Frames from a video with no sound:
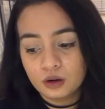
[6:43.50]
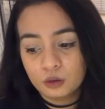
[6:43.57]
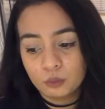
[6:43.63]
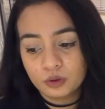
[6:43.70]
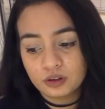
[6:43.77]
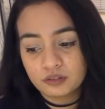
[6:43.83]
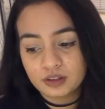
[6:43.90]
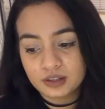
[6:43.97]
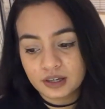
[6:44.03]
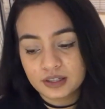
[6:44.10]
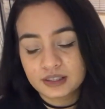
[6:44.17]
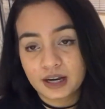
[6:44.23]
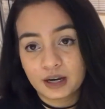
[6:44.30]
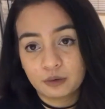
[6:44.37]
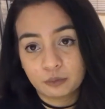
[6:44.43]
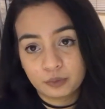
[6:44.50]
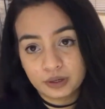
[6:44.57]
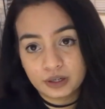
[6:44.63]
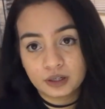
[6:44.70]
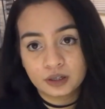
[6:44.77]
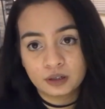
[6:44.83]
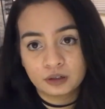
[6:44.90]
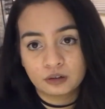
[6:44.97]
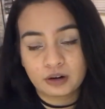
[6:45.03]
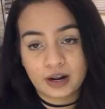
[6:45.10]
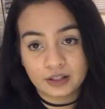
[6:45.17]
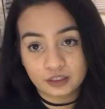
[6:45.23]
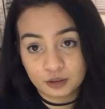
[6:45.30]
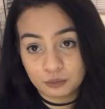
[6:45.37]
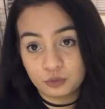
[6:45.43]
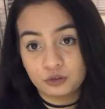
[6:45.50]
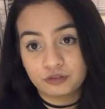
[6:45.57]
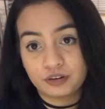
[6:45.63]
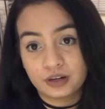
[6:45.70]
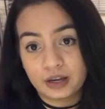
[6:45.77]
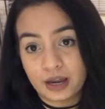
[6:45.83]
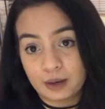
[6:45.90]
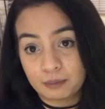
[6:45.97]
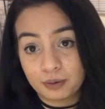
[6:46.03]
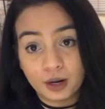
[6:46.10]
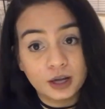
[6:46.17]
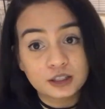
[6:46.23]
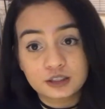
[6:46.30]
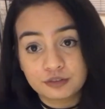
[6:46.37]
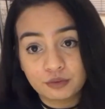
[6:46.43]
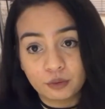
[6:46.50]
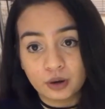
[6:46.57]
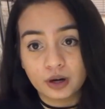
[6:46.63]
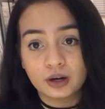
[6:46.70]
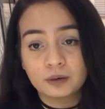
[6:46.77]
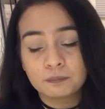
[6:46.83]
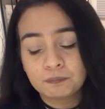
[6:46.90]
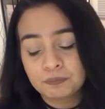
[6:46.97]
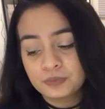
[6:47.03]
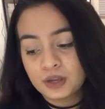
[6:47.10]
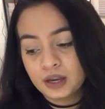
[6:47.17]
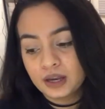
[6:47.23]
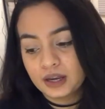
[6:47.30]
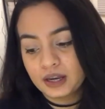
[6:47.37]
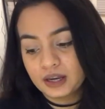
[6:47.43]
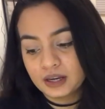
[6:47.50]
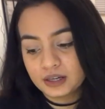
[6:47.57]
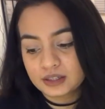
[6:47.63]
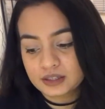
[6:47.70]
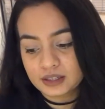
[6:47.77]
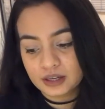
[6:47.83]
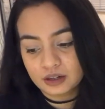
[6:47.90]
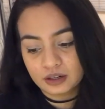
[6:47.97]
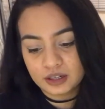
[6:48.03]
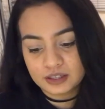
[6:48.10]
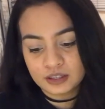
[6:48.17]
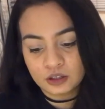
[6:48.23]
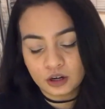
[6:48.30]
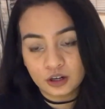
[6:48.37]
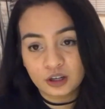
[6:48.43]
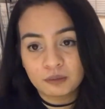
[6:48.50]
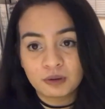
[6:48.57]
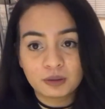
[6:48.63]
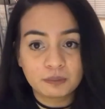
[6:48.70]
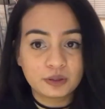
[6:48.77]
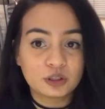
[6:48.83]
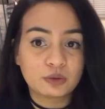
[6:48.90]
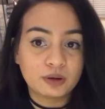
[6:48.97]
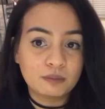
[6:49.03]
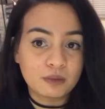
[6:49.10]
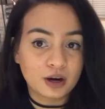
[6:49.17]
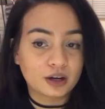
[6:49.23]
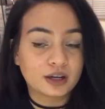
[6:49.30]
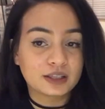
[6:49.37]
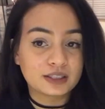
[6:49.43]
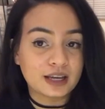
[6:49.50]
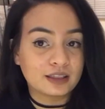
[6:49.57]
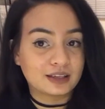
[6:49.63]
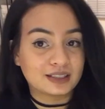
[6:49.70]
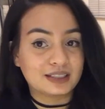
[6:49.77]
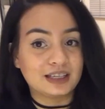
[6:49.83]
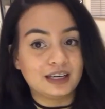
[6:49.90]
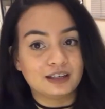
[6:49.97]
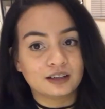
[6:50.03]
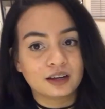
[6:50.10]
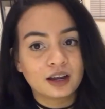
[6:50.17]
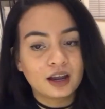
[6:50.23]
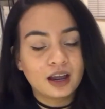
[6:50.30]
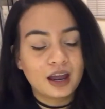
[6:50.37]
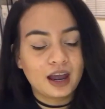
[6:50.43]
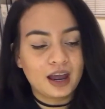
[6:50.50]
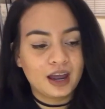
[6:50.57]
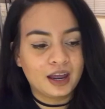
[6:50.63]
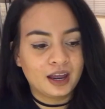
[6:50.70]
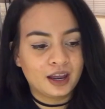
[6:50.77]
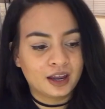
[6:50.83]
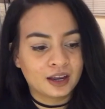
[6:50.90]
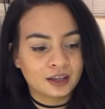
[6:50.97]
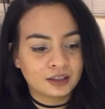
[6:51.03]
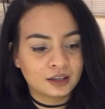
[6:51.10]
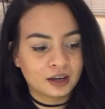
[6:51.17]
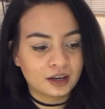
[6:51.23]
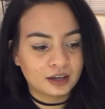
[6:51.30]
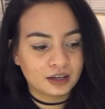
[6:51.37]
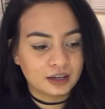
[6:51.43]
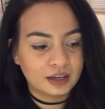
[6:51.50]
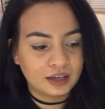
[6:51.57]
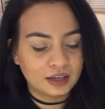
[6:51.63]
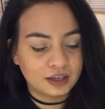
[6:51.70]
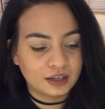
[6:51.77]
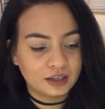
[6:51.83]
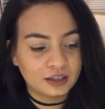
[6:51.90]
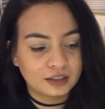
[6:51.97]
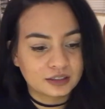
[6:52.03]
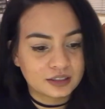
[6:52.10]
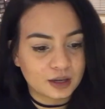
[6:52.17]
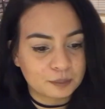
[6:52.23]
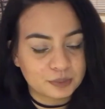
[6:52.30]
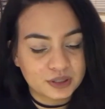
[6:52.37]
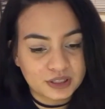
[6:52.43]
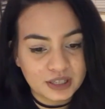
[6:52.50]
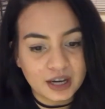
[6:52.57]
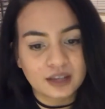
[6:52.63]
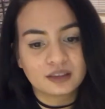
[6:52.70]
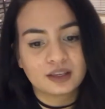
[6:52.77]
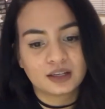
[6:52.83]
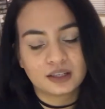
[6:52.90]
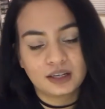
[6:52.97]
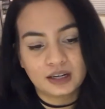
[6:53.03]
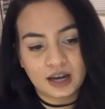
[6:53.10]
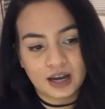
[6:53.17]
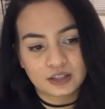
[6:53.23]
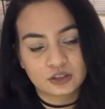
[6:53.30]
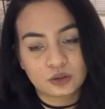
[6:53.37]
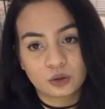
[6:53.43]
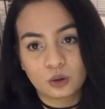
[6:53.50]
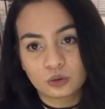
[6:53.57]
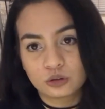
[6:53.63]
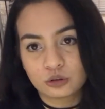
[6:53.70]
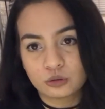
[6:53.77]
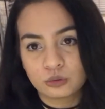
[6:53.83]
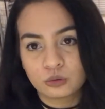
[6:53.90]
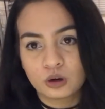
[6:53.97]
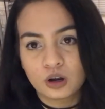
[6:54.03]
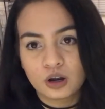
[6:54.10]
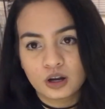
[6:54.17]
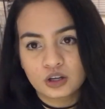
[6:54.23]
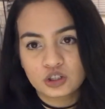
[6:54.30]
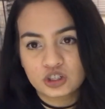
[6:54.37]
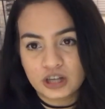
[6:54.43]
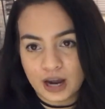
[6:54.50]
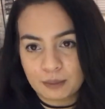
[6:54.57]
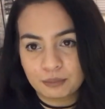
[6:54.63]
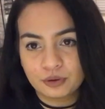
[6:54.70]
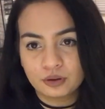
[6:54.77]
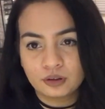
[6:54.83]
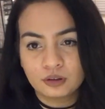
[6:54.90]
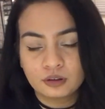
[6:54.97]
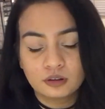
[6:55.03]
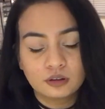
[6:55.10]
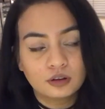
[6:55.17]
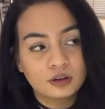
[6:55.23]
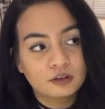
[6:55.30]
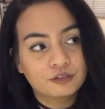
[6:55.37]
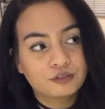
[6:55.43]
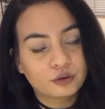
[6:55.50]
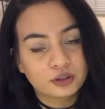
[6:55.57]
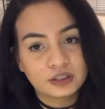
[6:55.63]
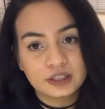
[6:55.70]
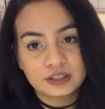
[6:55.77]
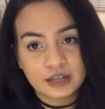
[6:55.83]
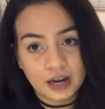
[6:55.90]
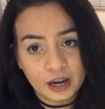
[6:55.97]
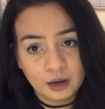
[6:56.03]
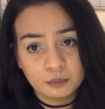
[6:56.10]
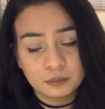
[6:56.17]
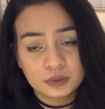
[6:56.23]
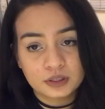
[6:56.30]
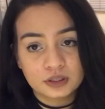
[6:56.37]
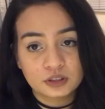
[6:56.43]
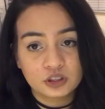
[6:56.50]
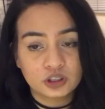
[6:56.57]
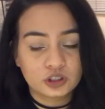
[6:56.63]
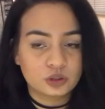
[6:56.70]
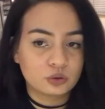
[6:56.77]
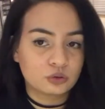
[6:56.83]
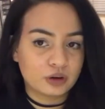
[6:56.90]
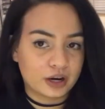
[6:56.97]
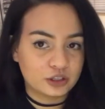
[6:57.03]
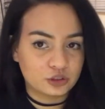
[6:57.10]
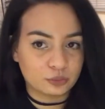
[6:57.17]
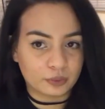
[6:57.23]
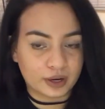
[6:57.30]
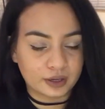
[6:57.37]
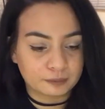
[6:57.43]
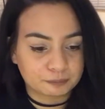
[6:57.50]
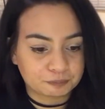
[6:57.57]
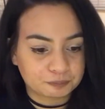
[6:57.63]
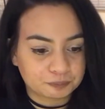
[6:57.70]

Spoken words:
one of the things I will grant the movie a plus for is there is an argument between Marcus and the dean, and he's upset that he has to go to chapel 40 times just to graduate,